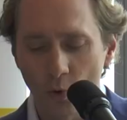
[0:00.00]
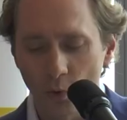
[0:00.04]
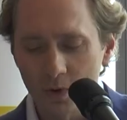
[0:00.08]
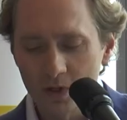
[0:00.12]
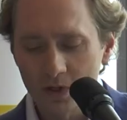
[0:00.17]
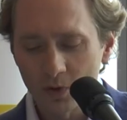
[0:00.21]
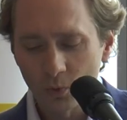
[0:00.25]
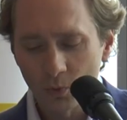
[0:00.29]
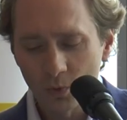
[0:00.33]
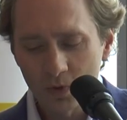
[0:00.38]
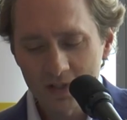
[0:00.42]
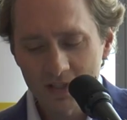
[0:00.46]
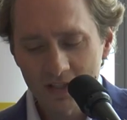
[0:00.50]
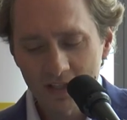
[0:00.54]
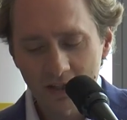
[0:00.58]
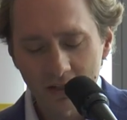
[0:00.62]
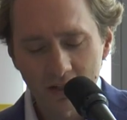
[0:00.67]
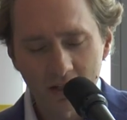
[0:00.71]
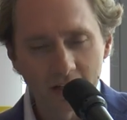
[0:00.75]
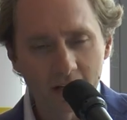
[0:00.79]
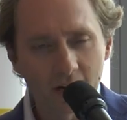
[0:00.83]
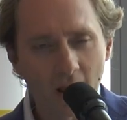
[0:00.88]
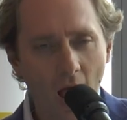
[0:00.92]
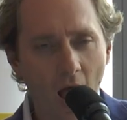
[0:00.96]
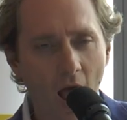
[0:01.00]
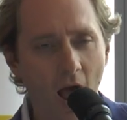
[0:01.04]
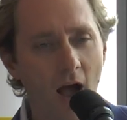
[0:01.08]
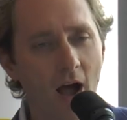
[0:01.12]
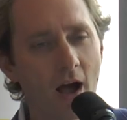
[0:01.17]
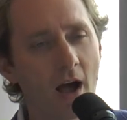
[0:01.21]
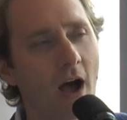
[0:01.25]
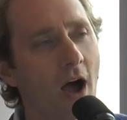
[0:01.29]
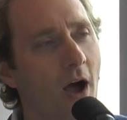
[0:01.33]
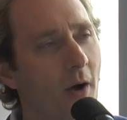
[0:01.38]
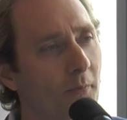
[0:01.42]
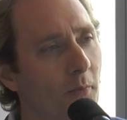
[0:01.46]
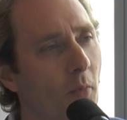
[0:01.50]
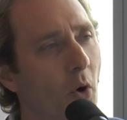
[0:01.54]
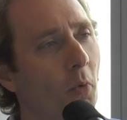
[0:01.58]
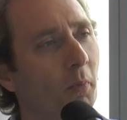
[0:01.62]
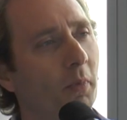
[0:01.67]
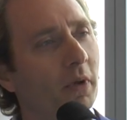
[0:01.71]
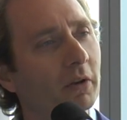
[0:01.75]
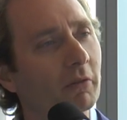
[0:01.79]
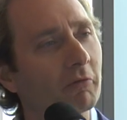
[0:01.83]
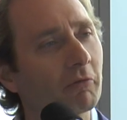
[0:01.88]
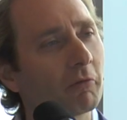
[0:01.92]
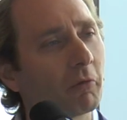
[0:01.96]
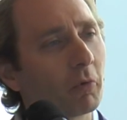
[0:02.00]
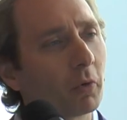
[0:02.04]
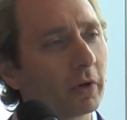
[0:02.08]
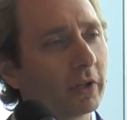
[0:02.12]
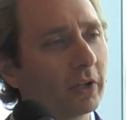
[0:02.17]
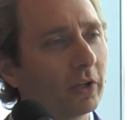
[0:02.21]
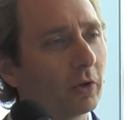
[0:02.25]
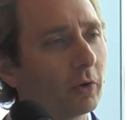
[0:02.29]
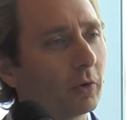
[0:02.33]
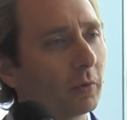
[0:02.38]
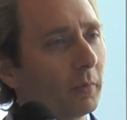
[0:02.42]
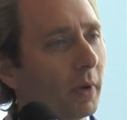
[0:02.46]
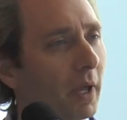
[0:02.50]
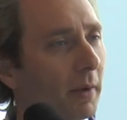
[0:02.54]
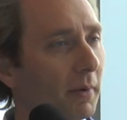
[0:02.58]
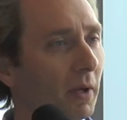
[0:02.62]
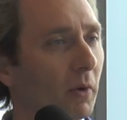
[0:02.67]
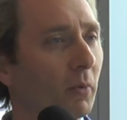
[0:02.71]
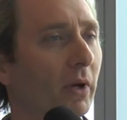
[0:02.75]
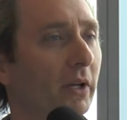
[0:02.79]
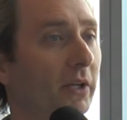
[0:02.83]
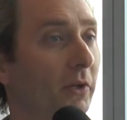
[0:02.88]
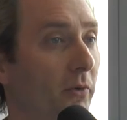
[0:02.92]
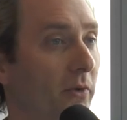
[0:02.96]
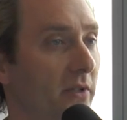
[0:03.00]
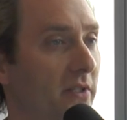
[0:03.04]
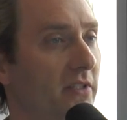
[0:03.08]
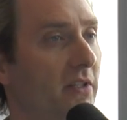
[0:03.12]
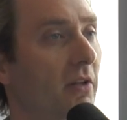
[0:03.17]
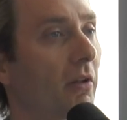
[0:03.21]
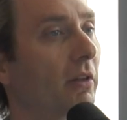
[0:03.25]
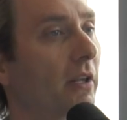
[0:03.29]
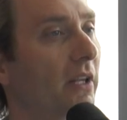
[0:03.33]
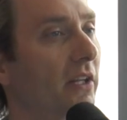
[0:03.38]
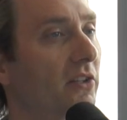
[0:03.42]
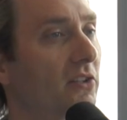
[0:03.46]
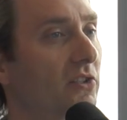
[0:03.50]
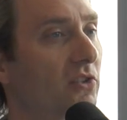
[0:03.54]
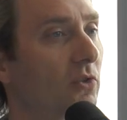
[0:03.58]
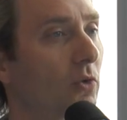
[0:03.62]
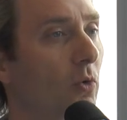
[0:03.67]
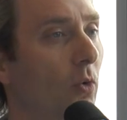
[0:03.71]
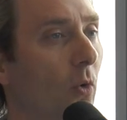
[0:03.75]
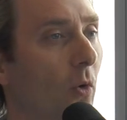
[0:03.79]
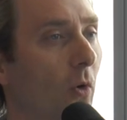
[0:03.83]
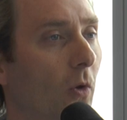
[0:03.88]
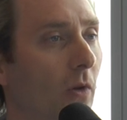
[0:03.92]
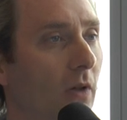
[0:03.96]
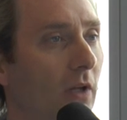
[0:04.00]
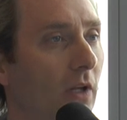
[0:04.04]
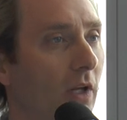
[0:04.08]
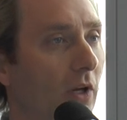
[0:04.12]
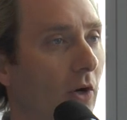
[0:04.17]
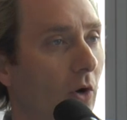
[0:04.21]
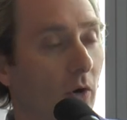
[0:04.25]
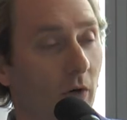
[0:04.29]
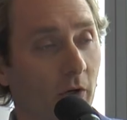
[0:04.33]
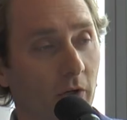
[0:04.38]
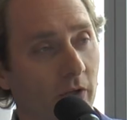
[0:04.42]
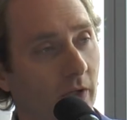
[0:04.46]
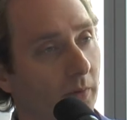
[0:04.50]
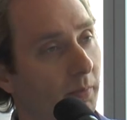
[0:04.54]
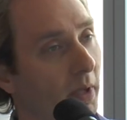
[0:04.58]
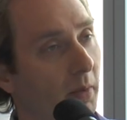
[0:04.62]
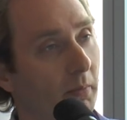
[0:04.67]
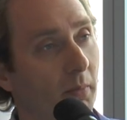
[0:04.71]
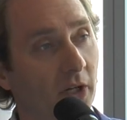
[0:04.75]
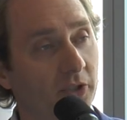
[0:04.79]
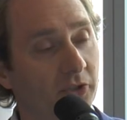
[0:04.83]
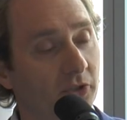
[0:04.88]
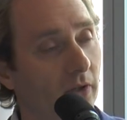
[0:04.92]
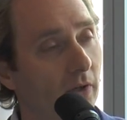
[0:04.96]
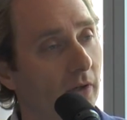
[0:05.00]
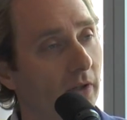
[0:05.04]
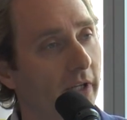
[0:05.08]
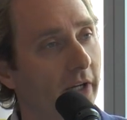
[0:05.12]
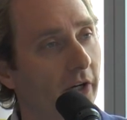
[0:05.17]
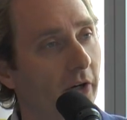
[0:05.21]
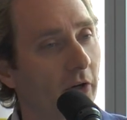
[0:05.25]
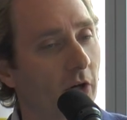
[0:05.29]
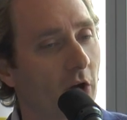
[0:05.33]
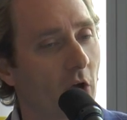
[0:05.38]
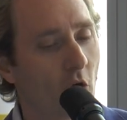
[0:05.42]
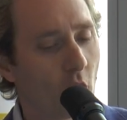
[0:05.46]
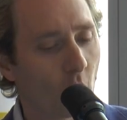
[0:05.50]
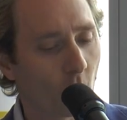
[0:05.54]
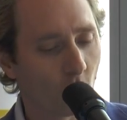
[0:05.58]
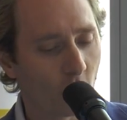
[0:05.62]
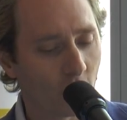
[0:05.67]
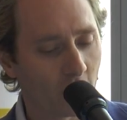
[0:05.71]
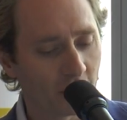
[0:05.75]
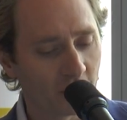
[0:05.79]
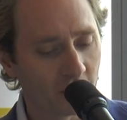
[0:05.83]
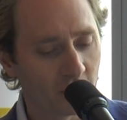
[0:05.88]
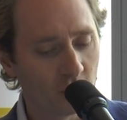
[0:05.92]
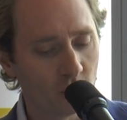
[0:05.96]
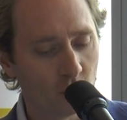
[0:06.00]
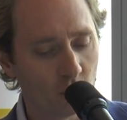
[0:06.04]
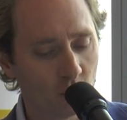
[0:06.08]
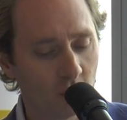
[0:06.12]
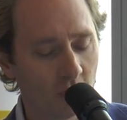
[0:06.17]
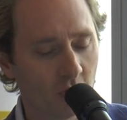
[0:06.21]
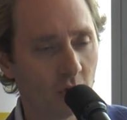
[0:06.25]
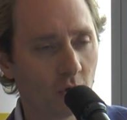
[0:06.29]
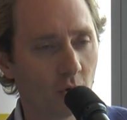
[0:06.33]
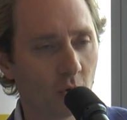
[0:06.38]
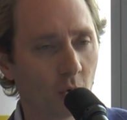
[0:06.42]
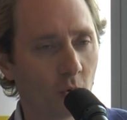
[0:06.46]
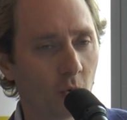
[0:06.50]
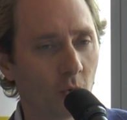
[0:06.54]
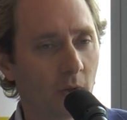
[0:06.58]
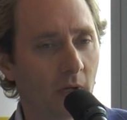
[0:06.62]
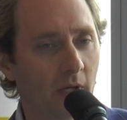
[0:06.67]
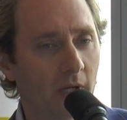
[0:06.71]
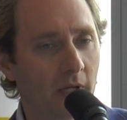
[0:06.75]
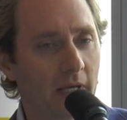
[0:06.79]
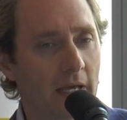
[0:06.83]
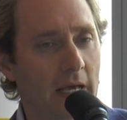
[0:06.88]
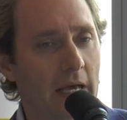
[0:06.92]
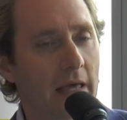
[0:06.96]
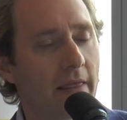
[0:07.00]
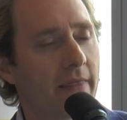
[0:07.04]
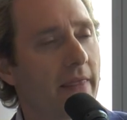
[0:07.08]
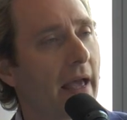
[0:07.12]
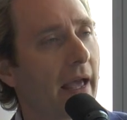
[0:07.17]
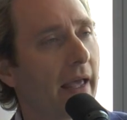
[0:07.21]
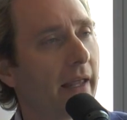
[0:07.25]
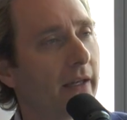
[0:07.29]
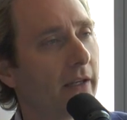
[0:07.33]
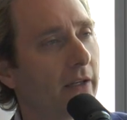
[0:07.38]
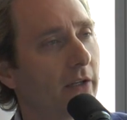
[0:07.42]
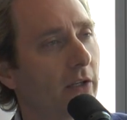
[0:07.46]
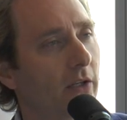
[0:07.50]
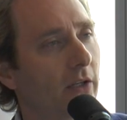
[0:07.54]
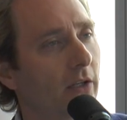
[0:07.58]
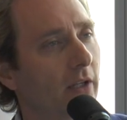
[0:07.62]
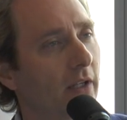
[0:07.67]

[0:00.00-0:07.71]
Was there an aha moment for you, maybe when you were still in school, or it could have been much earlier, where you knew that